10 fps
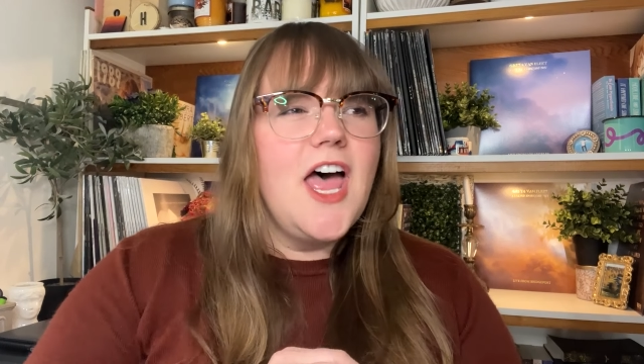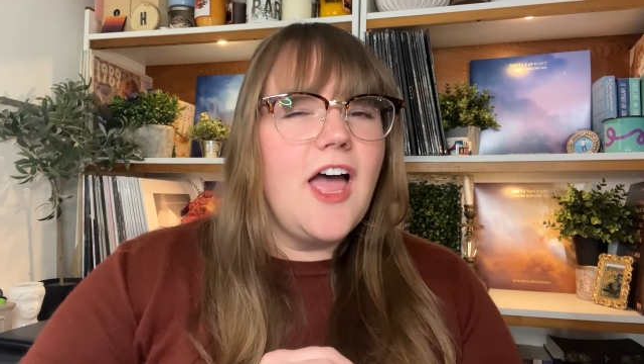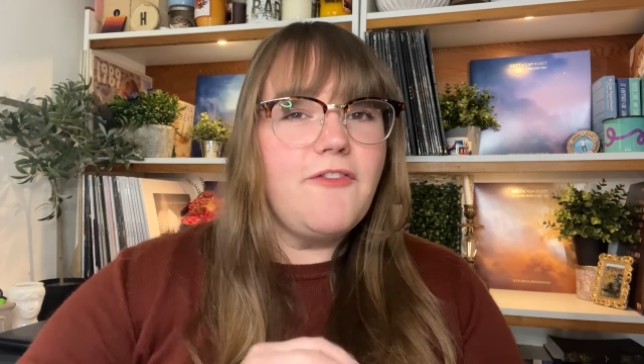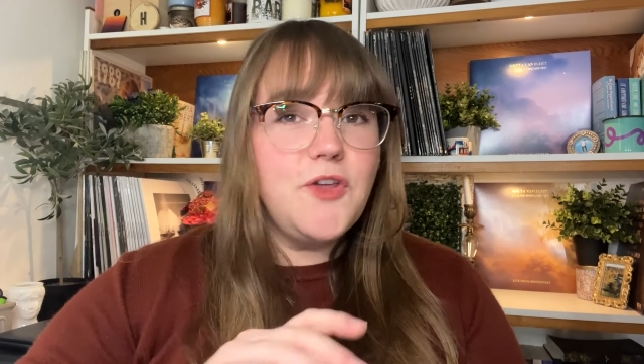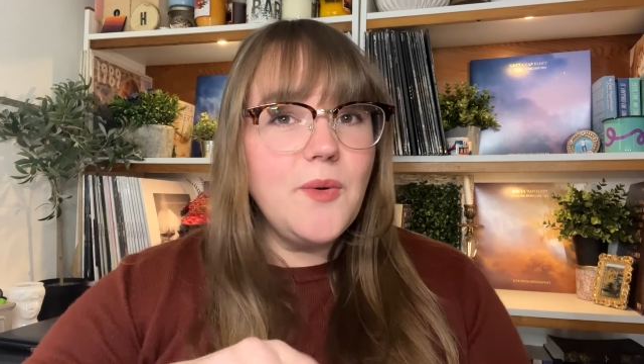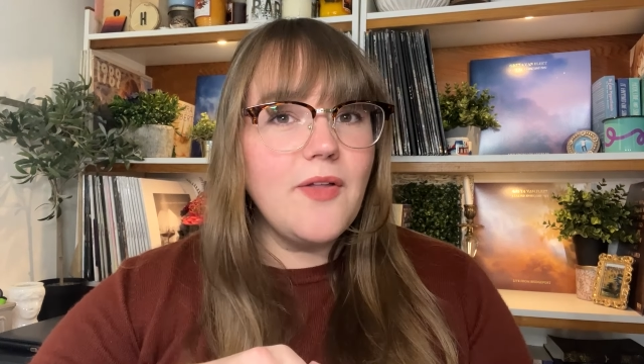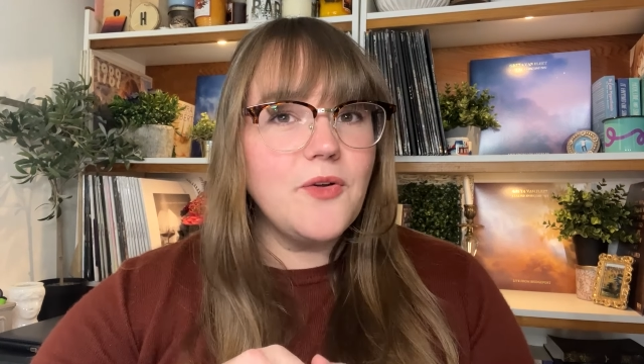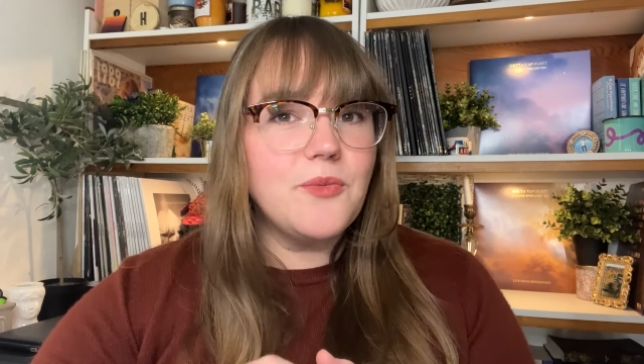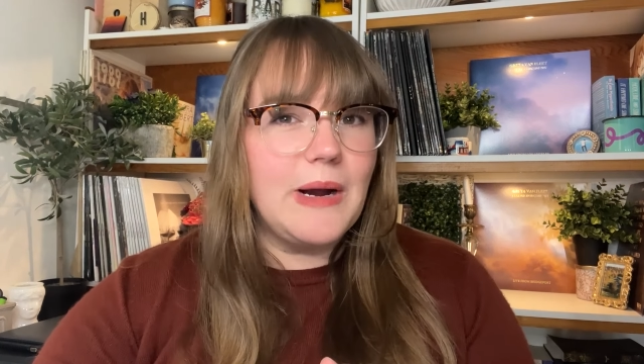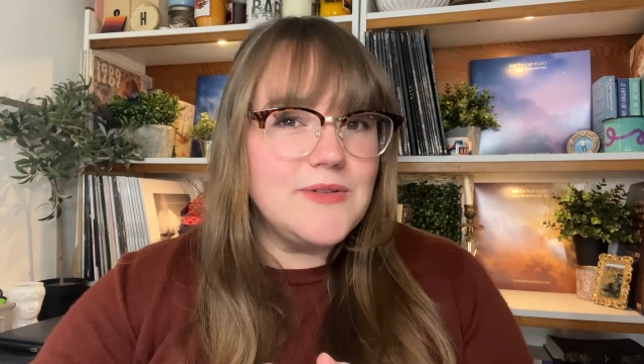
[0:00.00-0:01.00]
a few
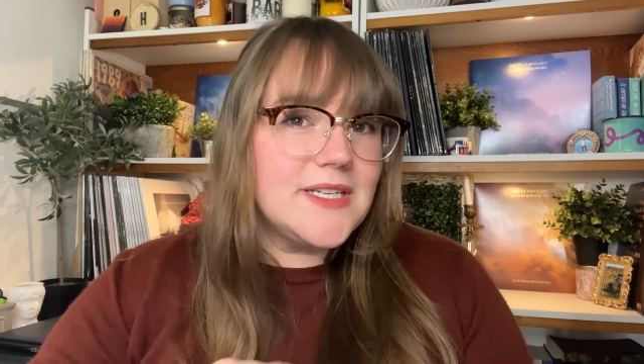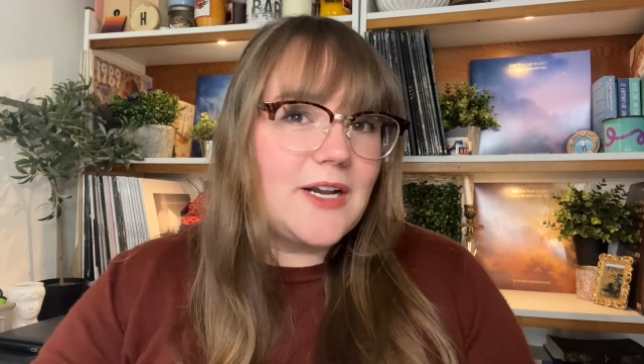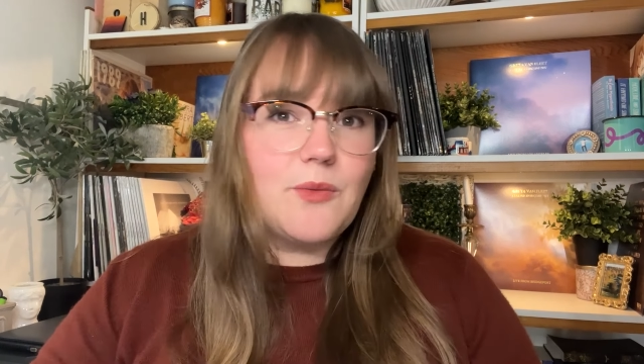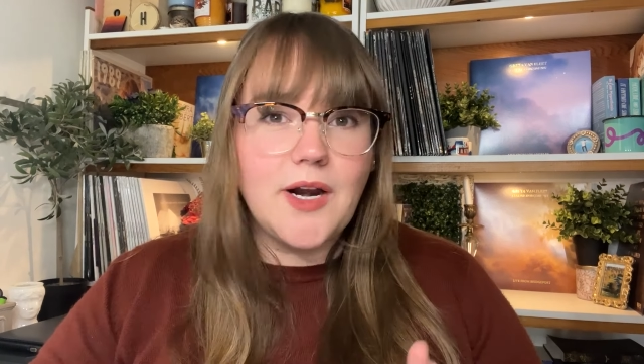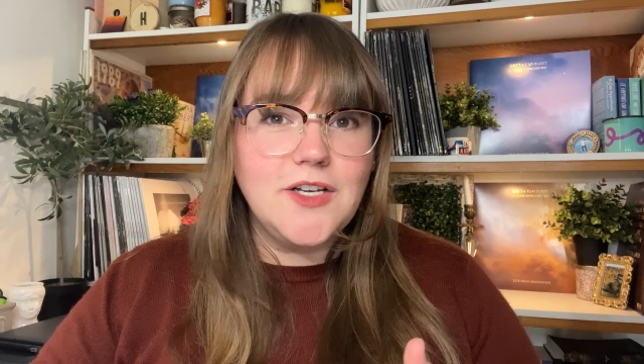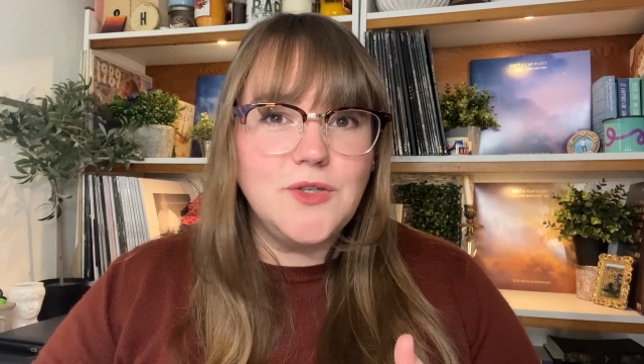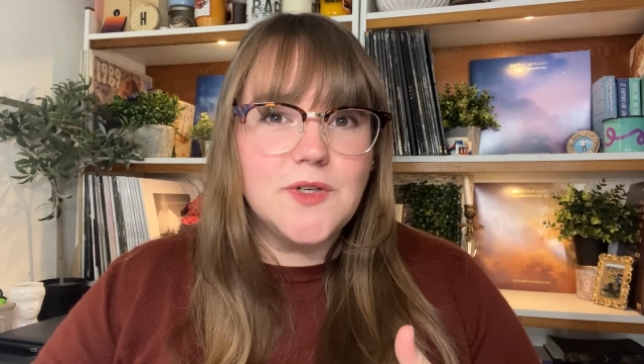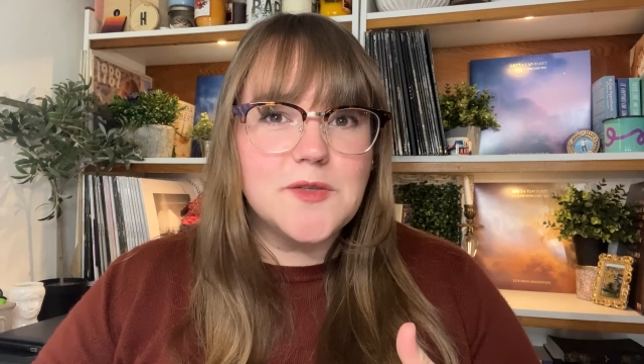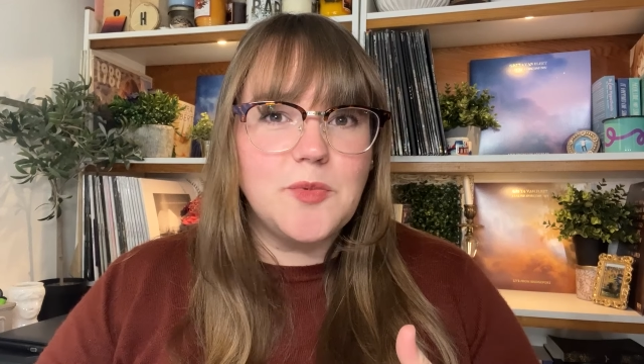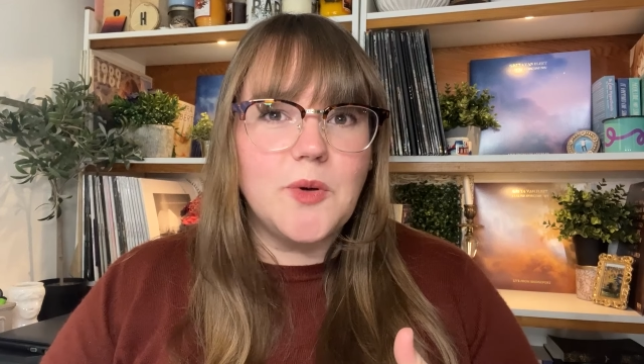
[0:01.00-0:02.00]
other routes that I wanted to
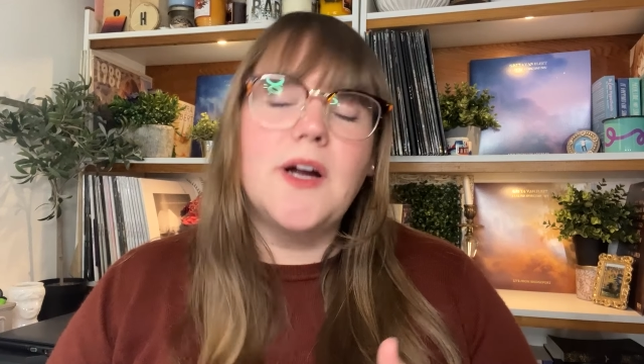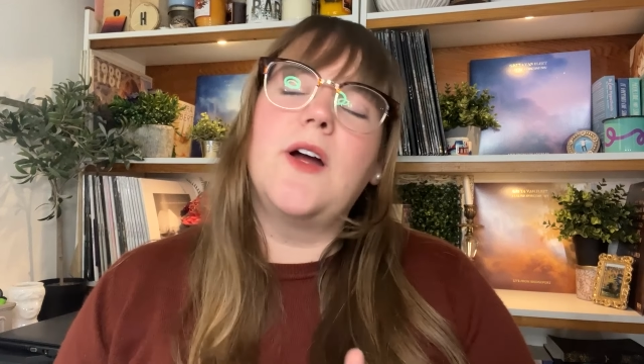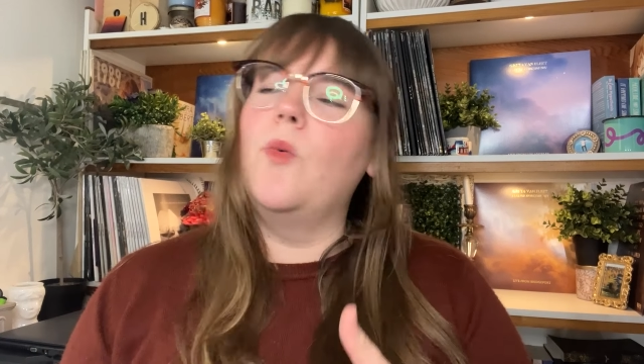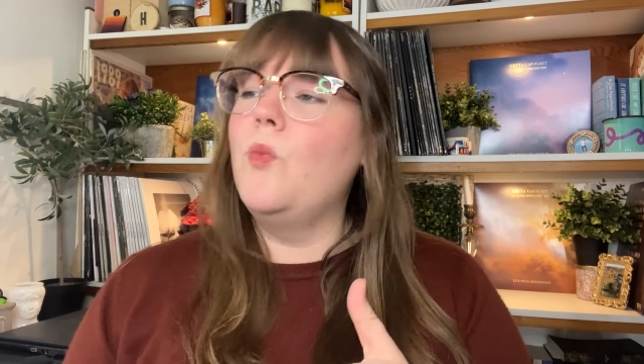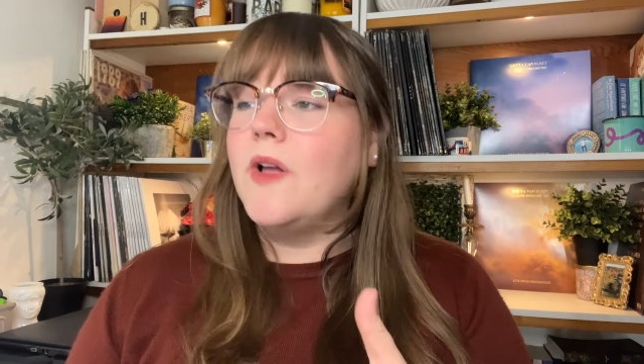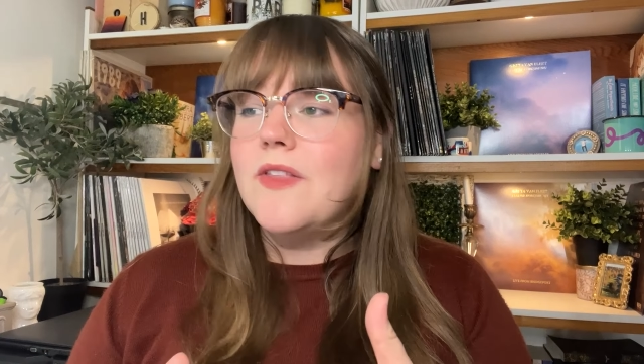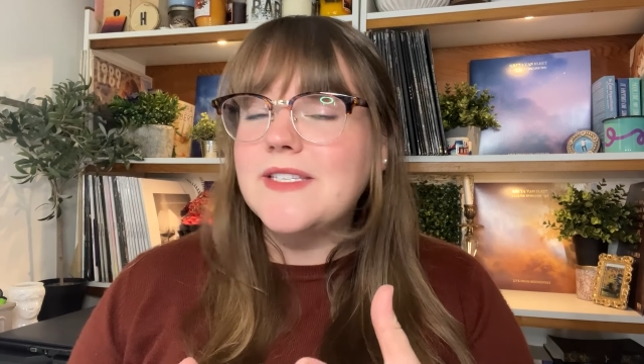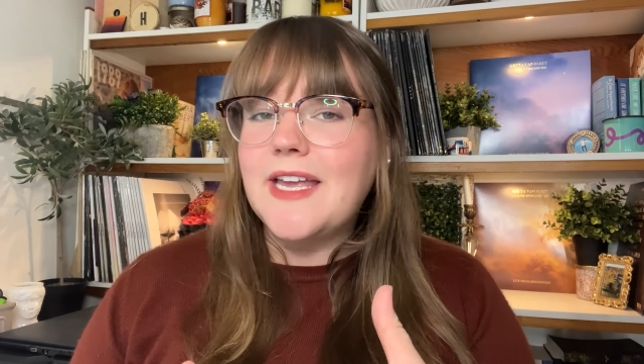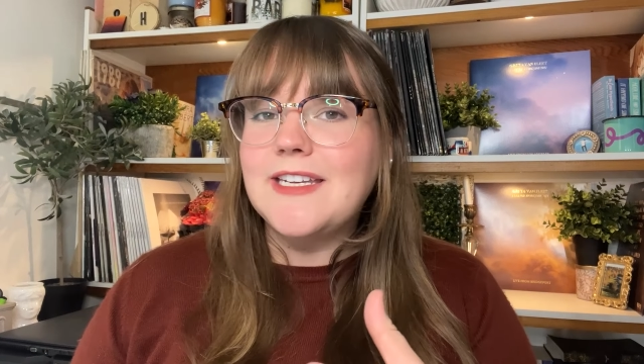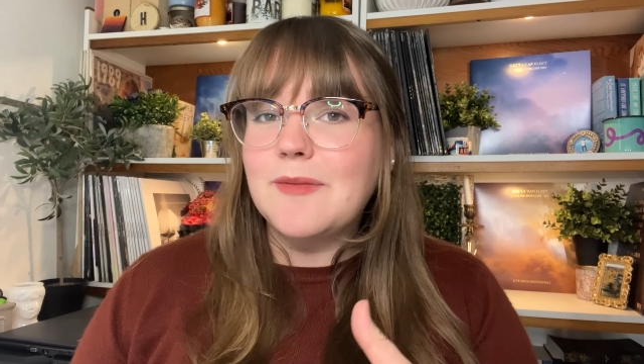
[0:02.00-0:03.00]
explore. Will
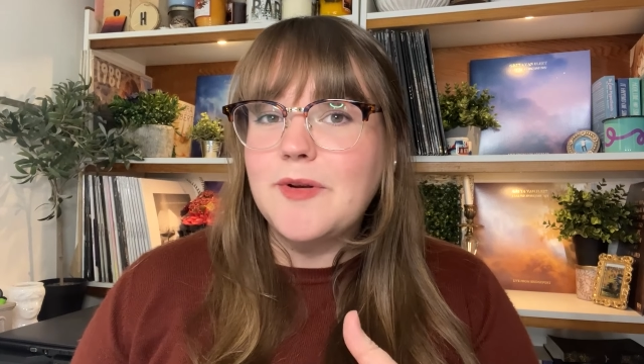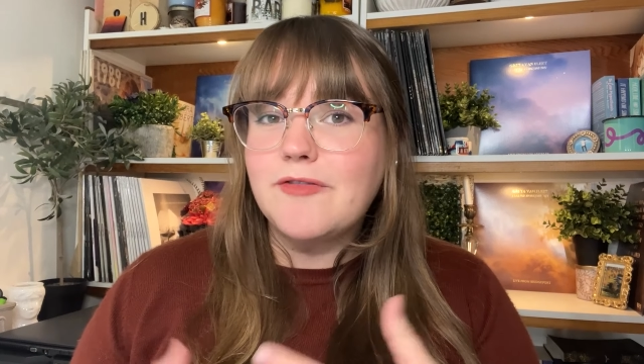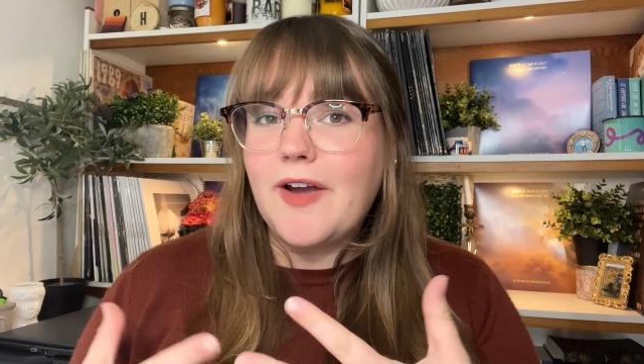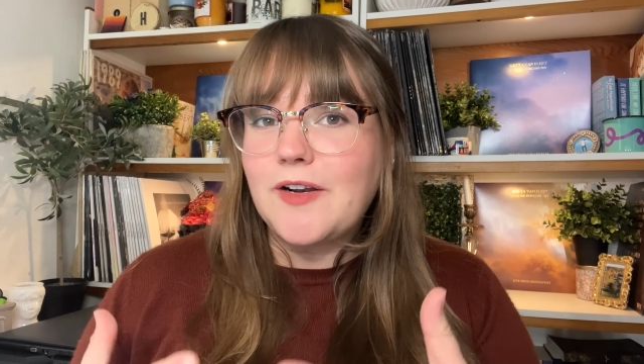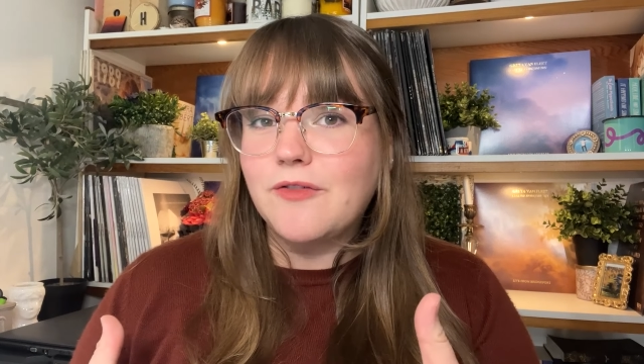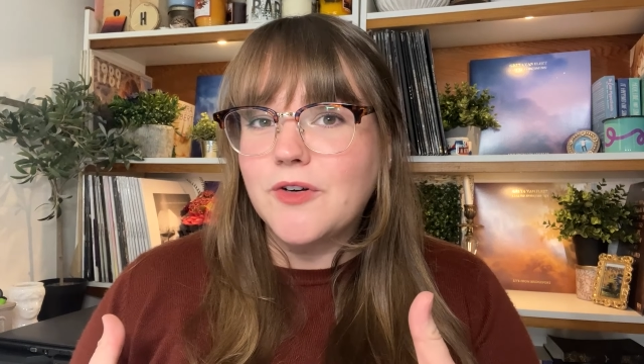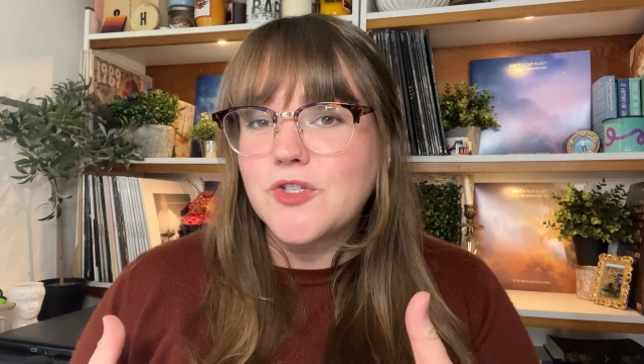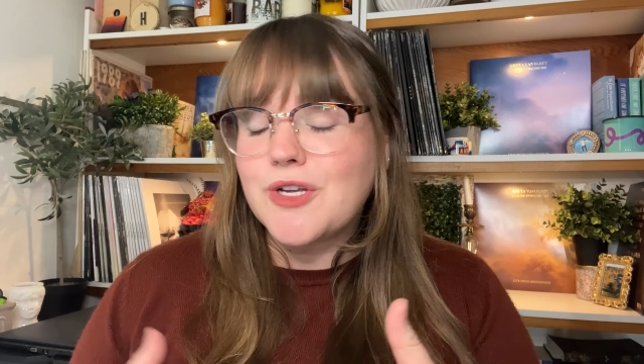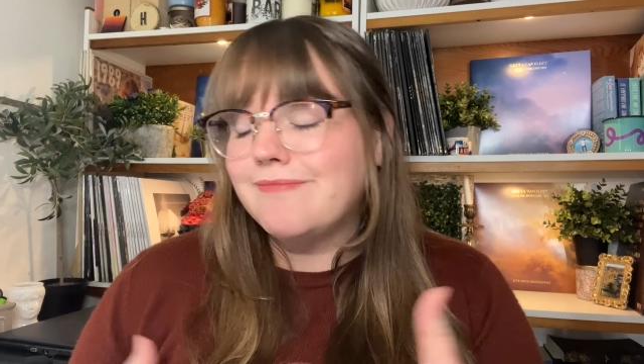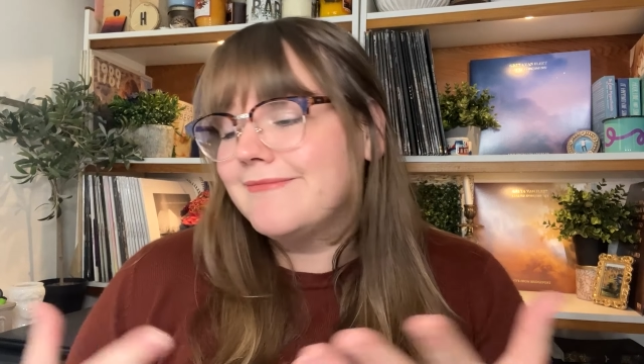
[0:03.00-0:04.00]
this end up in a final
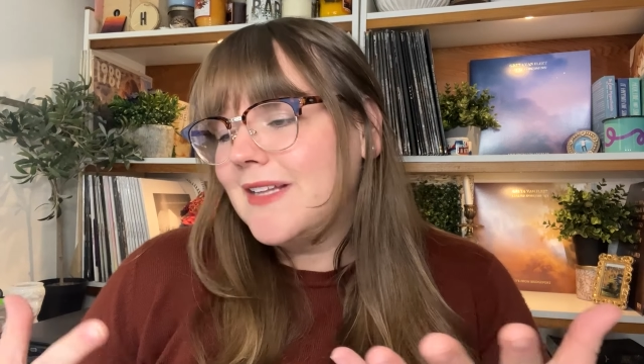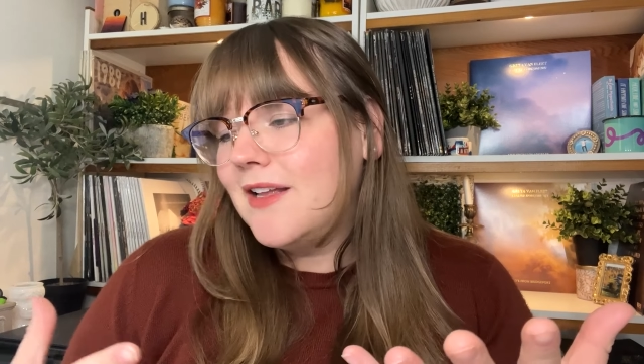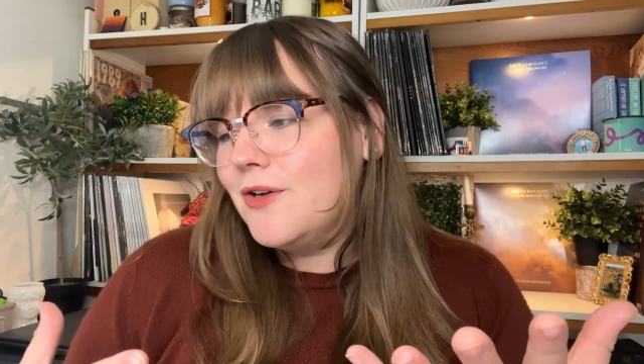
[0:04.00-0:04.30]
version?